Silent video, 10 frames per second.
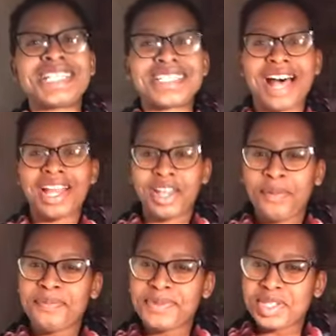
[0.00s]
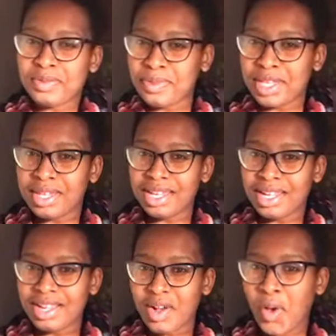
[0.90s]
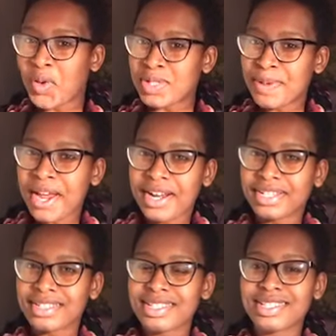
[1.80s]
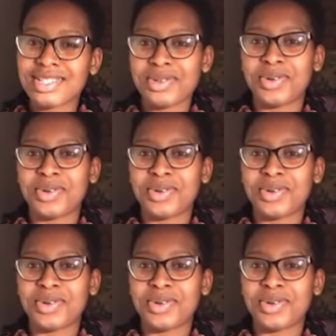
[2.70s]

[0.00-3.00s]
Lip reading: sign up to be host parents